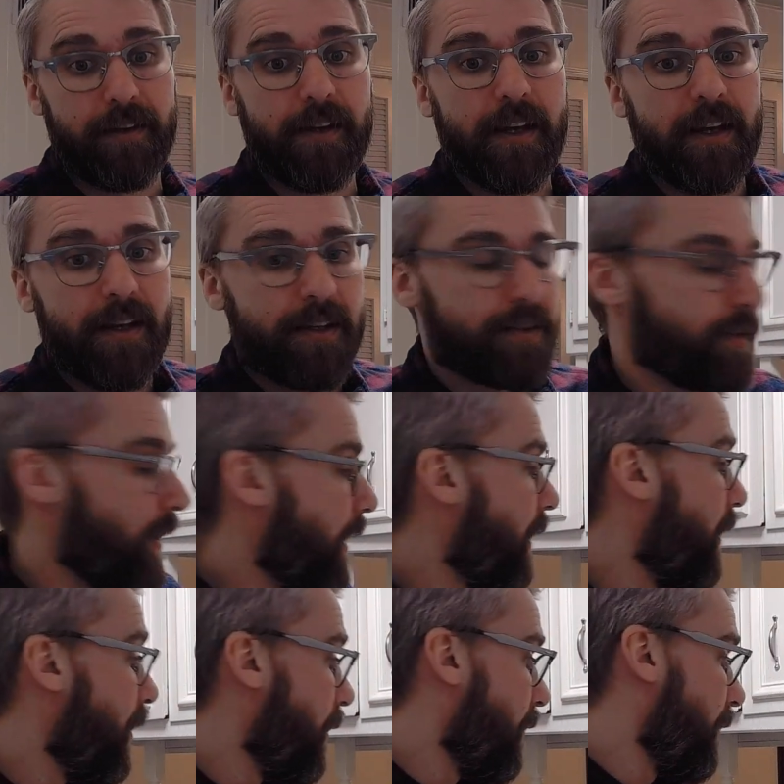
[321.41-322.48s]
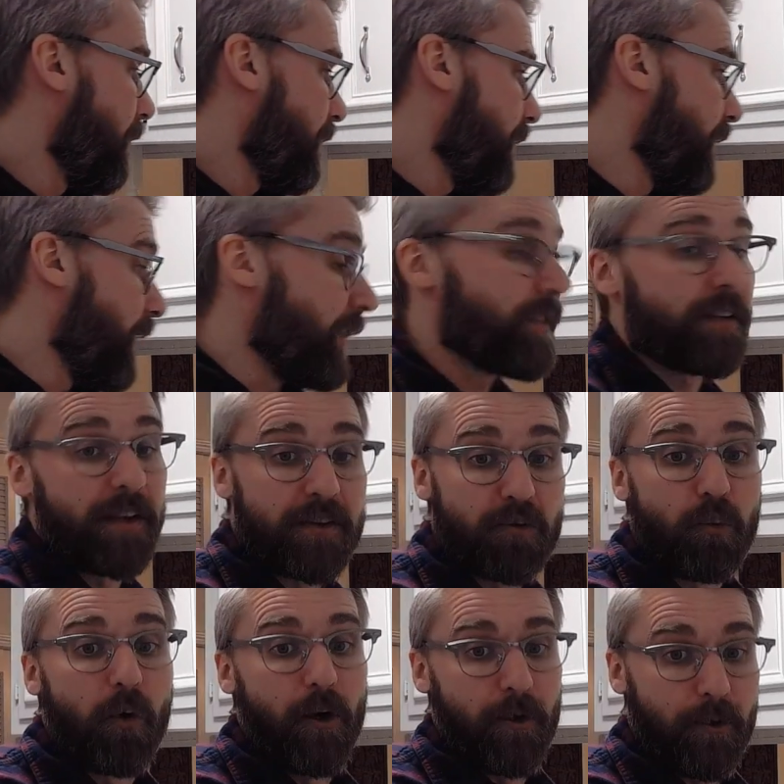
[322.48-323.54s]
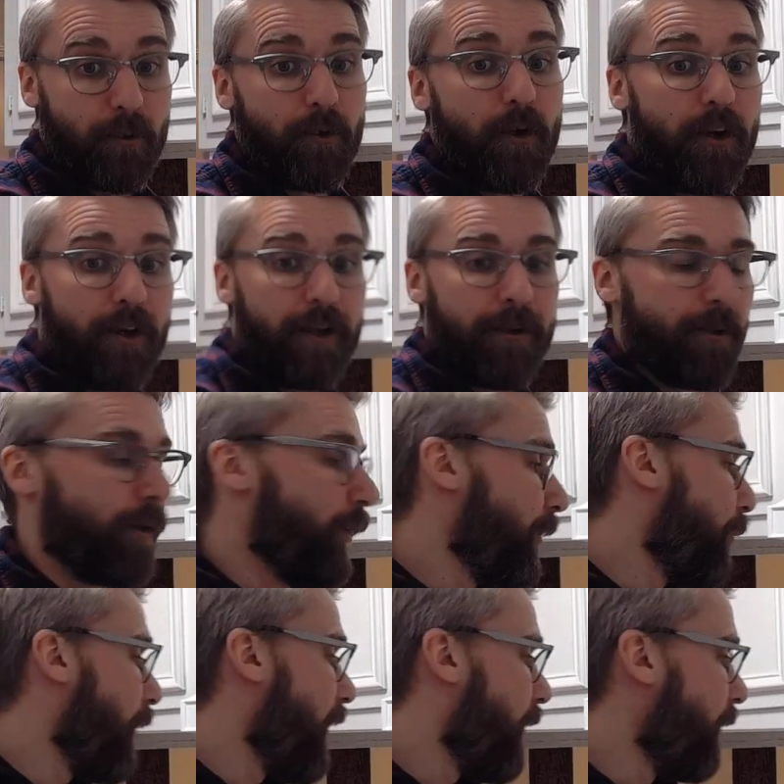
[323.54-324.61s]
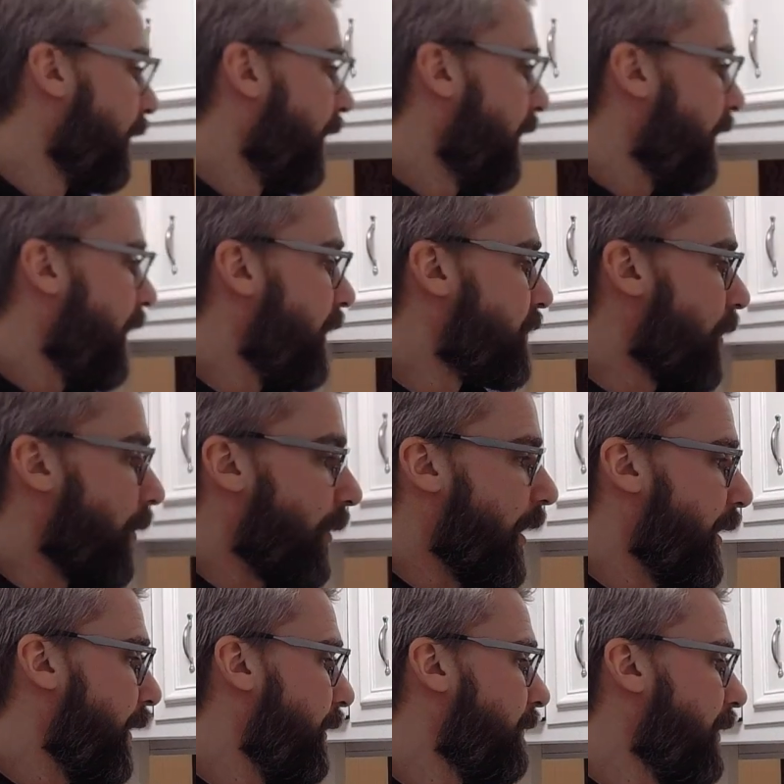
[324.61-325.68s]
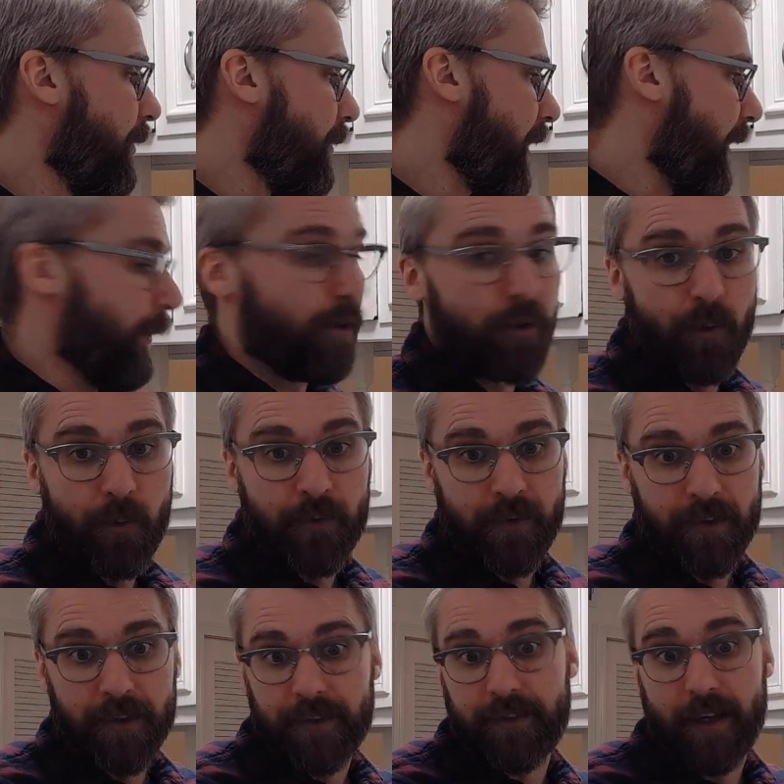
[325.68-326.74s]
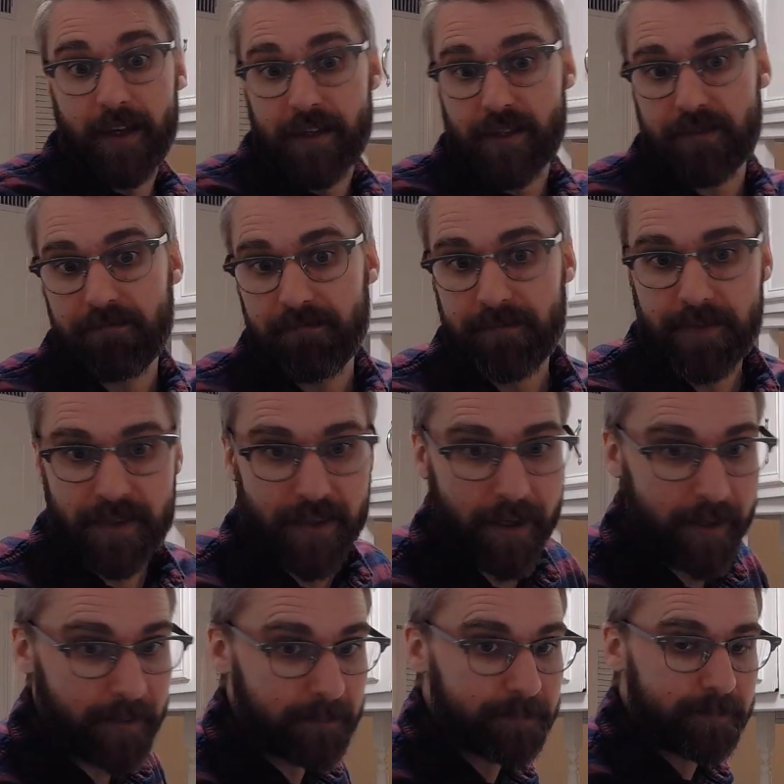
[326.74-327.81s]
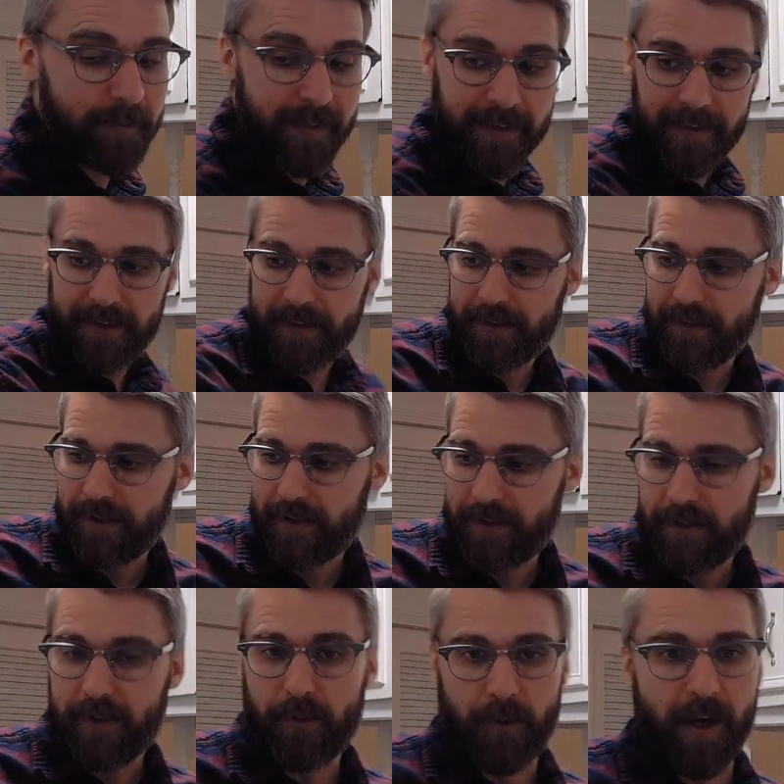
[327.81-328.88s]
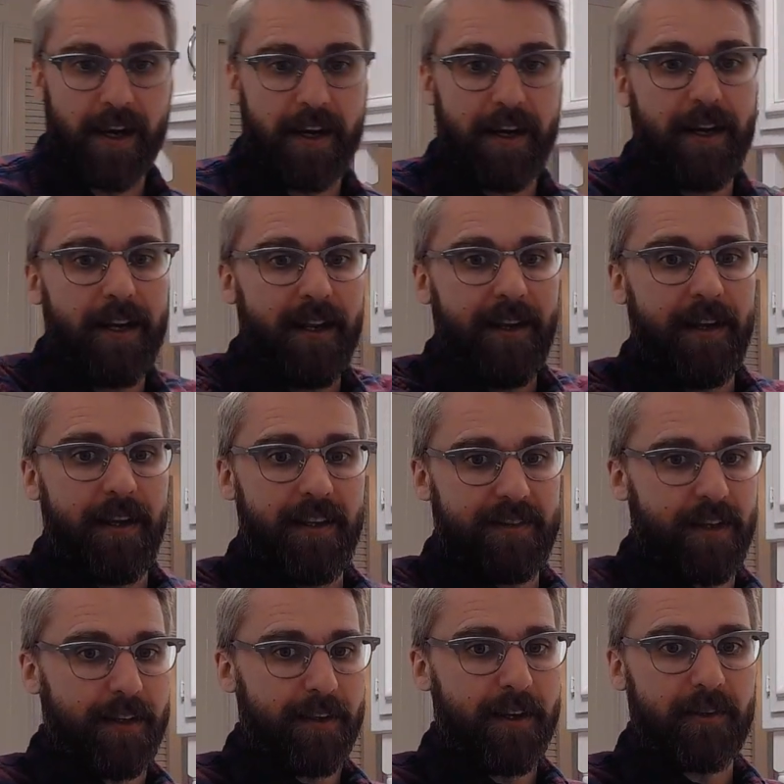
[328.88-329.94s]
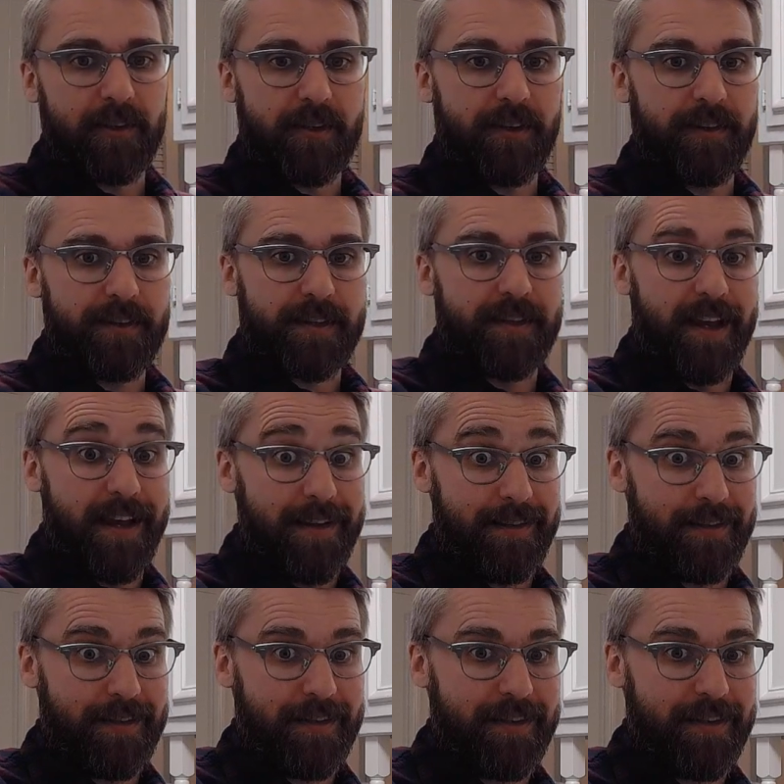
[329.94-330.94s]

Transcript: So these things work really, really well. It's already, you know, kind of cool to the touch. So, hooray, technology and science.